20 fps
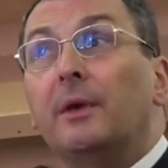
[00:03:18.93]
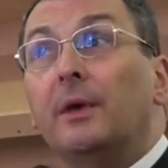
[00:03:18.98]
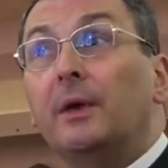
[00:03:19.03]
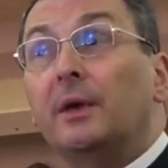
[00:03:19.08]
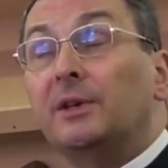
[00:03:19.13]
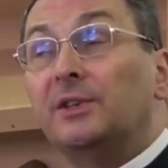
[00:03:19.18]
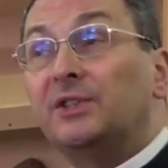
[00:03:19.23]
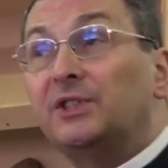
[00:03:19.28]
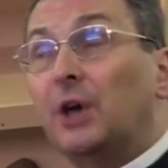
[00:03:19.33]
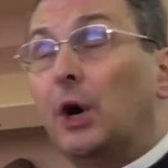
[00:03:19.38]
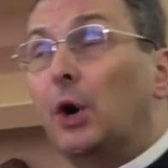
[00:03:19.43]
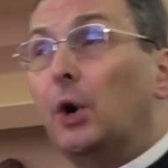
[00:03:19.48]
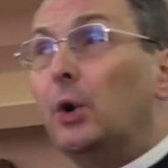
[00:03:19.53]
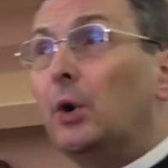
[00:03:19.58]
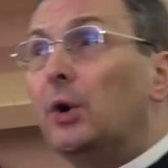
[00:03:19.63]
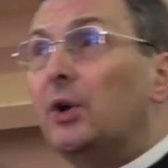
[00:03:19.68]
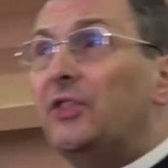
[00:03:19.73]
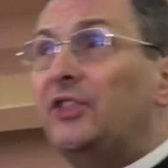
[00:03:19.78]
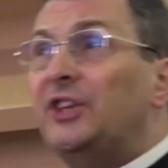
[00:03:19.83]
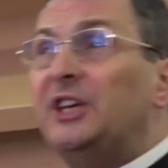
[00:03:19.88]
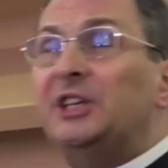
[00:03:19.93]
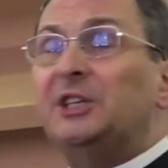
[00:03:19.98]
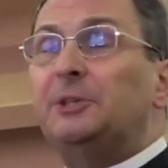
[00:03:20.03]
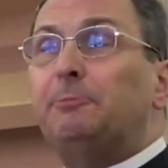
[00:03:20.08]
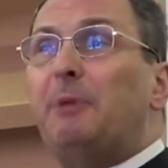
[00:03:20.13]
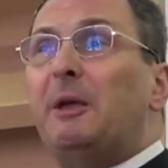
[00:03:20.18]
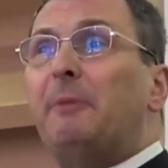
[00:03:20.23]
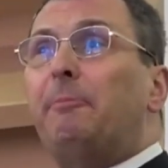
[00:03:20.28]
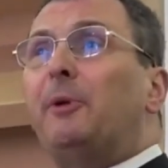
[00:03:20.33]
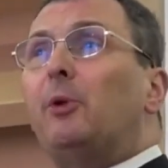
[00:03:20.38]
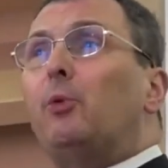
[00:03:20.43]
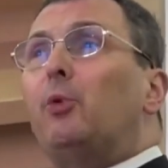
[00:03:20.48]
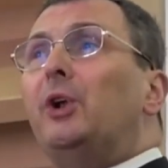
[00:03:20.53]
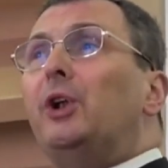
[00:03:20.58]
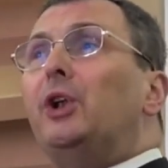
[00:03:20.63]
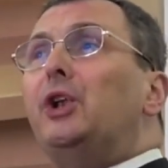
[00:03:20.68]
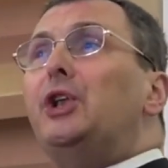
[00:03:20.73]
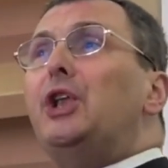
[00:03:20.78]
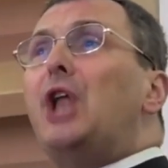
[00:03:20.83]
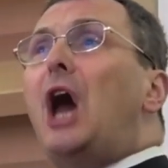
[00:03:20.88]
So these people
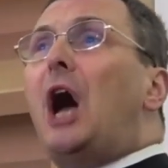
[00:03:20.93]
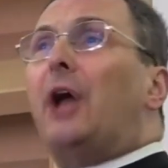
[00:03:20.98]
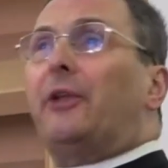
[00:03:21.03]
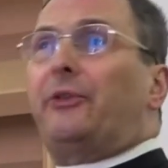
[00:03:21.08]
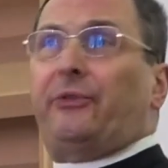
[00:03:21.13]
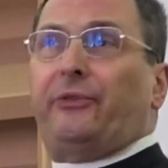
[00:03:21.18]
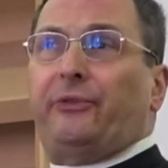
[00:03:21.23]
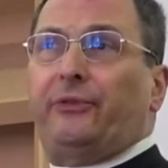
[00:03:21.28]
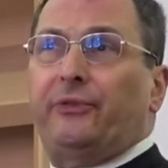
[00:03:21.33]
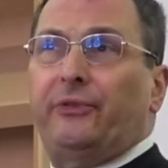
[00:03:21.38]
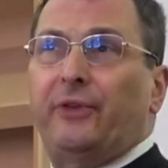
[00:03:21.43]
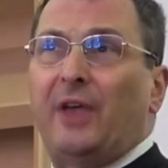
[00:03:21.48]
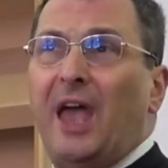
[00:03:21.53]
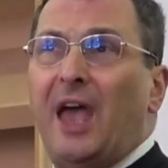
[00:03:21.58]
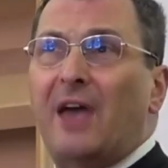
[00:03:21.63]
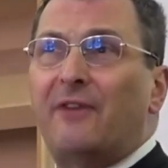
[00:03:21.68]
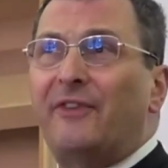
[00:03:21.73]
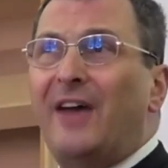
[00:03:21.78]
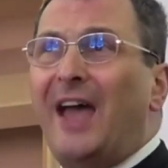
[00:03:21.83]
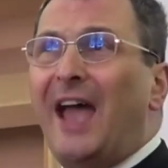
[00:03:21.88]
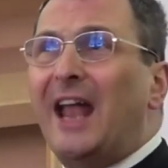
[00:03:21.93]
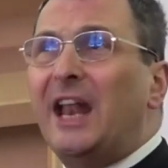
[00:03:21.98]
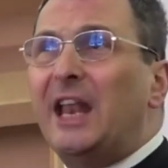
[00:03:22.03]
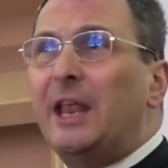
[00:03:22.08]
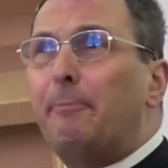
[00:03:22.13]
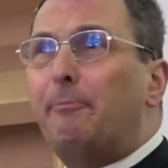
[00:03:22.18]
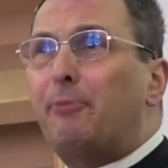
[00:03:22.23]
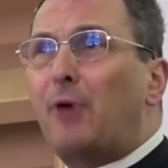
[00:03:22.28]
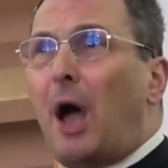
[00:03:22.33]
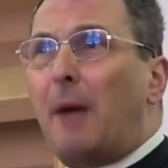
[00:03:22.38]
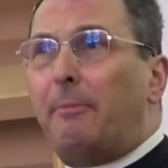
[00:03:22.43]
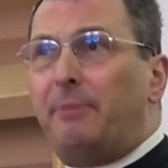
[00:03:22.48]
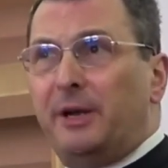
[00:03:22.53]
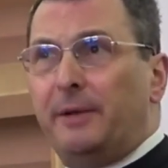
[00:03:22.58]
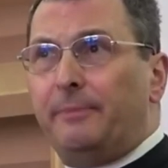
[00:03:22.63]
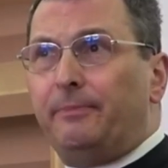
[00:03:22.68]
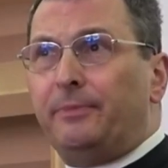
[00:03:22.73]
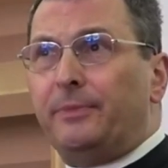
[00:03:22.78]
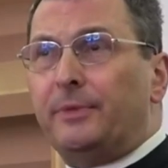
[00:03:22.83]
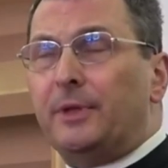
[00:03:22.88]
will not have any
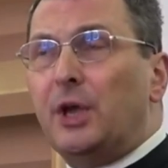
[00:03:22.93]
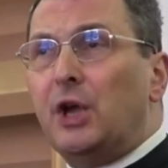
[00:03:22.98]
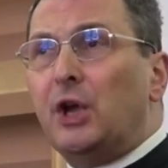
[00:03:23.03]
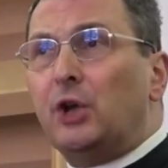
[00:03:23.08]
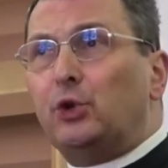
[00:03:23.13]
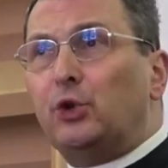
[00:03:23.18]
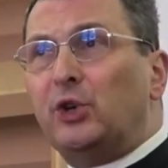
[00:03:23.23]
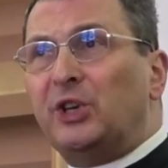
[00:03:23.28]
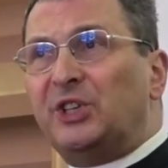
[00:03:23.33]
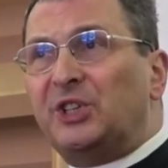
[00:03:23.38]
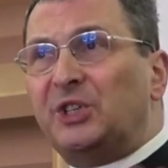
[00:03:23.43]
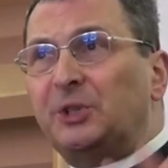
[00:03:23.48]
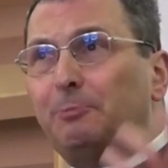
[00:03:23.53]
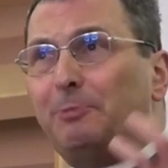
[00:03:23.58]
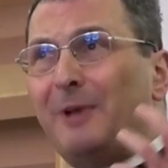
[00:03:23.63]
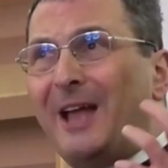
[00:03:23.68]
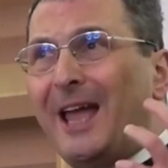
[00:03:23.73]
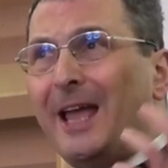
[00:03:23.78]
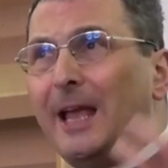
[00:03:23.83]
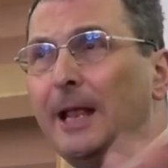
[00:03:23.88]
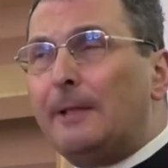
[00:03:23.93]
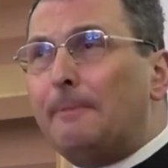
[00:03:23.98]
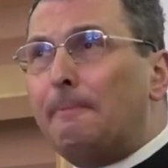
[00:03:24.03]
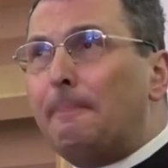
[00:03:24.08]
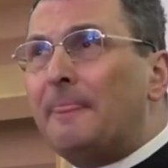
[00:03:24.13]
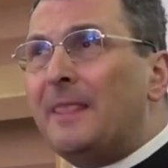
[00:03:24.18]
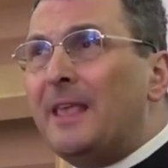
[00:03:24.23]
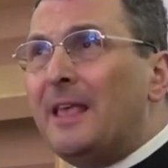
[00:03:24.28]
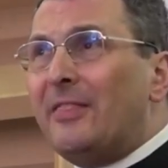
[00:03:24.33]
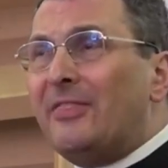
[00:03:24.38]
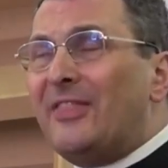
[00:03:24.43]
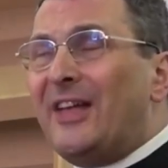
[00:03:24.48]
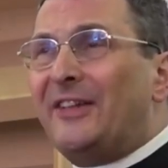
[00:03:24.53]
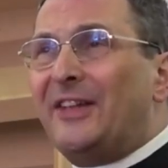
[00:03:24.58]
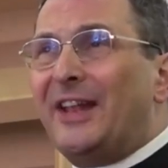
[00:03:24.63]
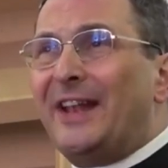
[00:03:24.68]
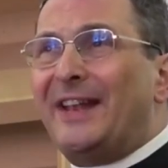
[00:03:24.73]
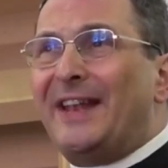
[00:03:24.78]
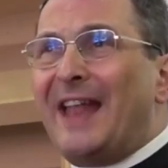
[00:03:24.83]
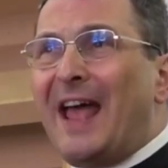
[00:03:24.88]
problem to explain that
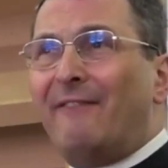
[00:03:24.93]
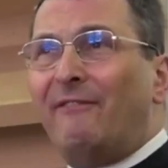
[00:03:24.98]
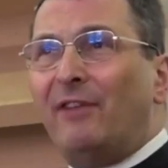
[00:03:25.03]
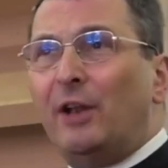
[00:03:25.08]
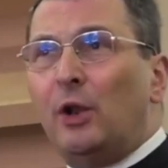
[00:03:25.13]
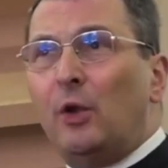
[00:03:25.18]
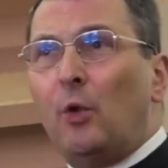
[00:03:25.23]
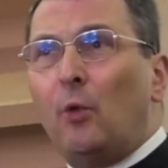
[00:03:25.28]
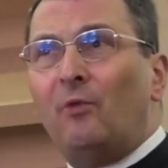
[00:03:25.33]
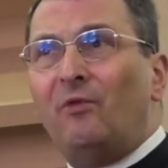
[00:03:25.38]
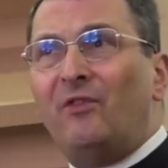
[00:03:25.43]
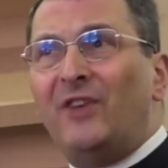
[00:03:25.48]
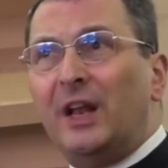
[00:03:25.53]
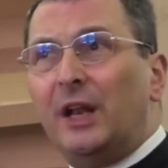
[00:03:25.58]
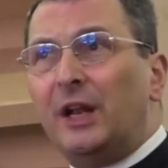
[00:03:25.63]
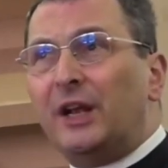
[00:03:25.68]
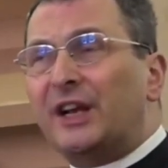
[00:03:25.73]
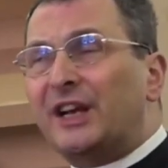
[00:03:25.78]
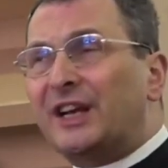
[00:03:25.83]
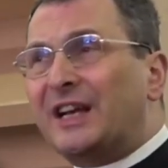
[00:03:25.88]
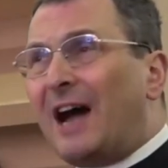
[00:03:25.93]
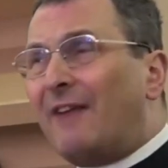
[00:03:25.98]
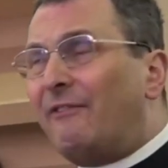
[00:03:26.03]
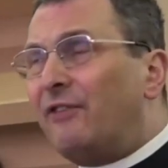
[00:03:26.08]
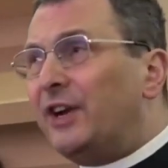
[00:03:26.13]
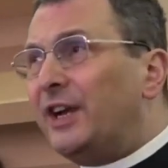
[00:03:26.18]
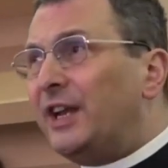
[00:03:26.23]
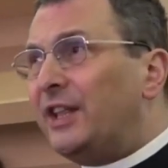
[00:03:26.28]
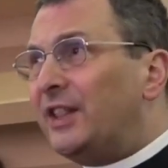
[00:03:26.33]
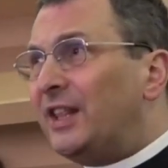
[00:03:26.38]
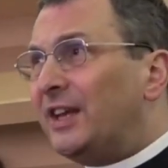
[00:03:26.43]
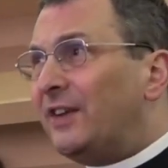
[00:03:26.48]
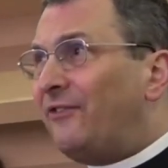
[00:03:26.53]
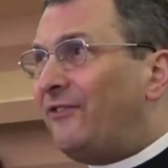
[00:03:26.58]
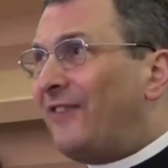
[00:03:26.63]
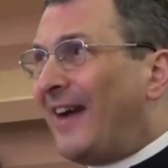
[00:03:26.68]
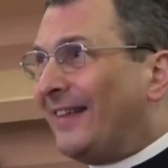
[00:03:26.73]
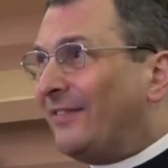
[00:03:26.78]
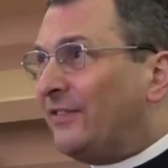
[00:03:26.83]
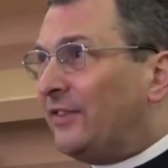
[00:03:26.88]
the devil will govern in the
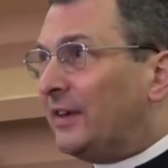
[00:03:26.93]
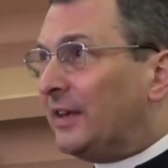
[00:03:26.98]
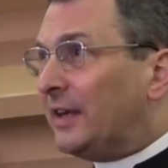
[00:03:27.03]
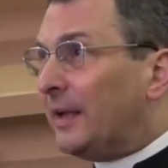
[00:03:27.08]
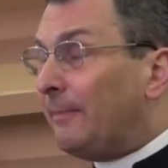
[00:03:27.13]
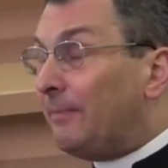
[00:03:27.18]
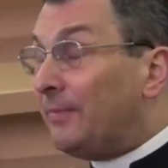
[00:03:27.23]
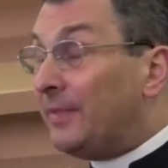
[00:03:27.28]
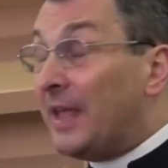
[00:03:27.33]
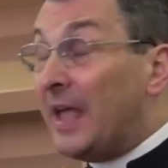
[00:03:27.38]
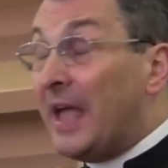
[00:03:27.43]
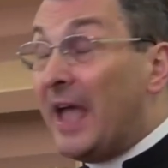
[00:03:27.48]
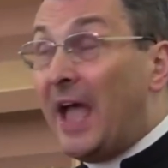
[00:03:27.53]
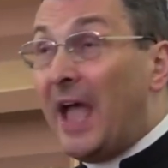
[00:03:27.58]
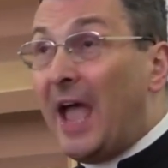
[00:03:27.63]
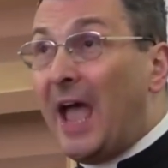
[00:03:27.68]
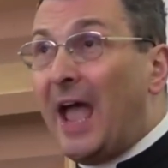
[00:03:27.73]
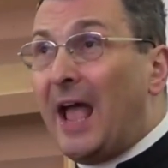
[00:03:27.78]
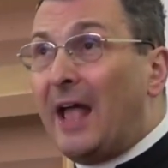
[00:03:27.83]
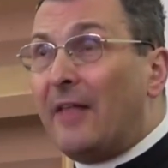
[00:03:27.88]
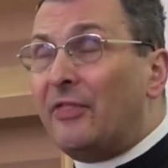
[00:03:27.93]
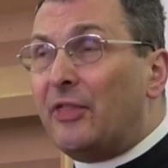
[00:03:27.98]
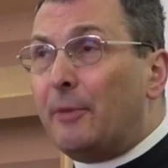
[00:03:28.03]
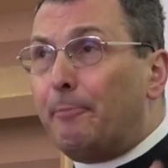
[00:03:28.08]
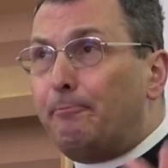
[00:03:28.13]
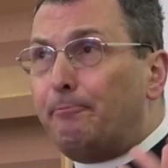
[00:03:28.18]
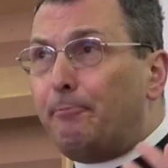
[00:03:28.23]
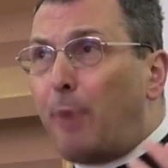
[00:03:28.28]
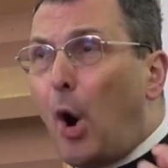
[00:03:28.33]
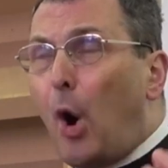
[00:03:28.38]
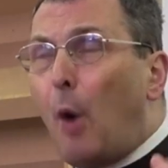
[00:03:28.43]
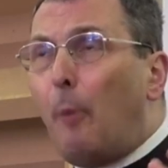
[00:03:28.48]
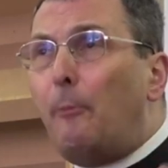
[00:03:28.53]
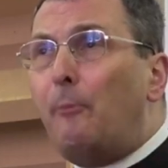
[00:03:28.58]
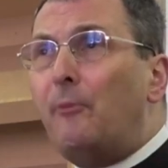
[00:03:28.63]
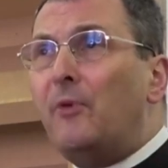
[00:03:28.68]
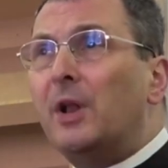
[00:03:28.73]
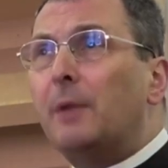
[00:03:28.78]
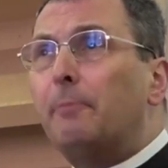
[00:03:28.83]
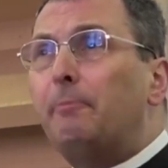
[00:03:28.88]
Vatican and the
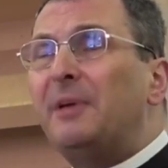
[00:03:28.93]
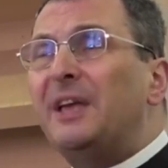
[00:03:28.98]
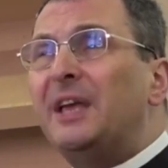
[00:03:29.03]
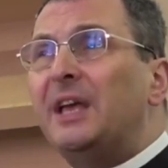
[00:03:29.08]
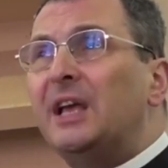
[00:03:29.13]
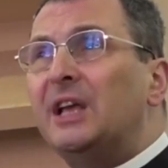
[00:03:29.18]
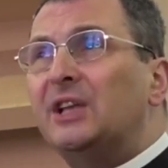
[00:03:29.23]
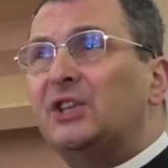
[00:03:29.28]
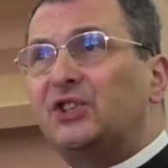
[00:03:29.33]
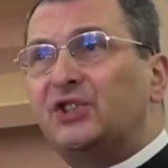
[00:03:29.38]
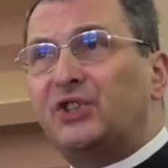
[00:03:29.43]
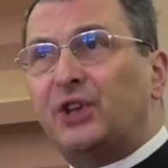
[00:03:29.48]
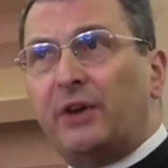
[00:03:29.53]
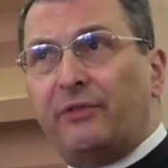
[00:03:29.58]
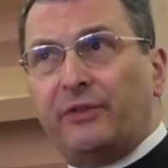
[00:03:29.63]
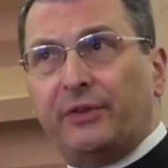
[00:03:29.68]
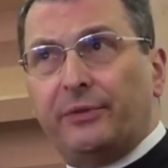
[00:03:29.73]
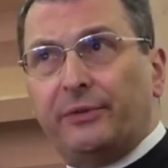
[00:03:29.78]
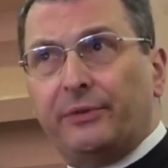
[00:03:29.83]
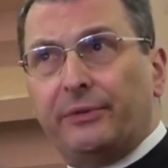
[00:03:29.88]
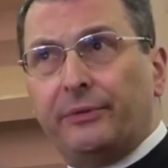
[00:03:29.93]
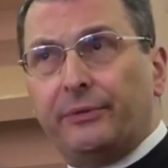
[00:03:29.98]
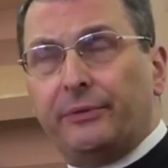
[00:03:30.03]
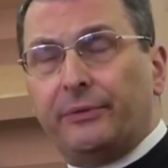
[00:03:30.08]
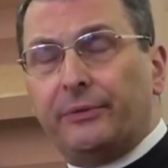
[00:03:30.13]
Pope will be its servant.